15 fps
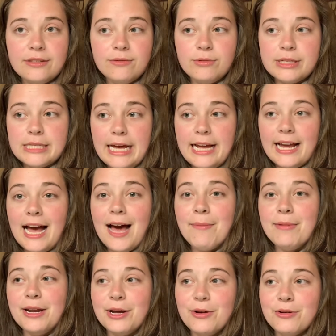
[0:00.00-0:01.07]
was like, I'm
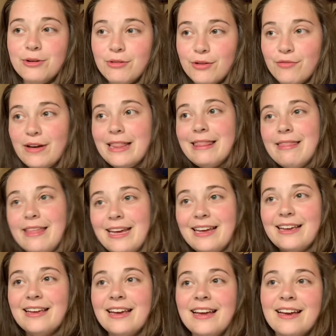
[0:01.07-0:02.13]
gonna go do the fun
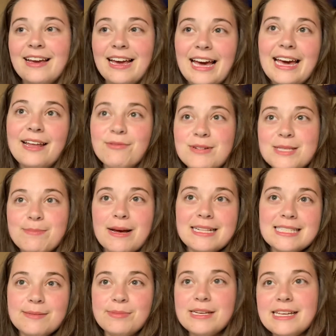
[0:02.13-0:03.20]
thing and
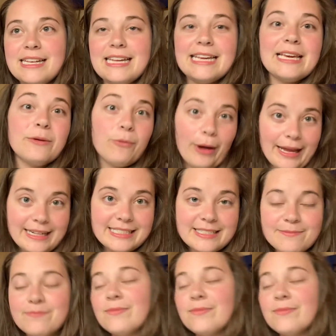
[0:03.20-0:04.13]
responsibility can wait.